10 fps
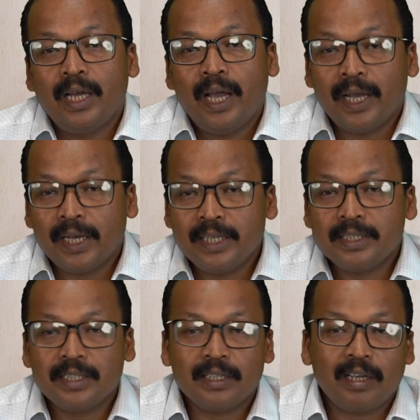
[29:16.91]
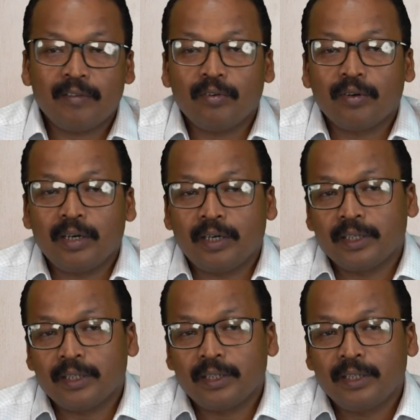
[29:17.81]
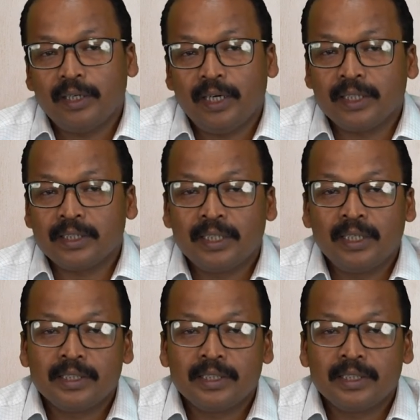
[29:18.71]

engage in lifelong learning, and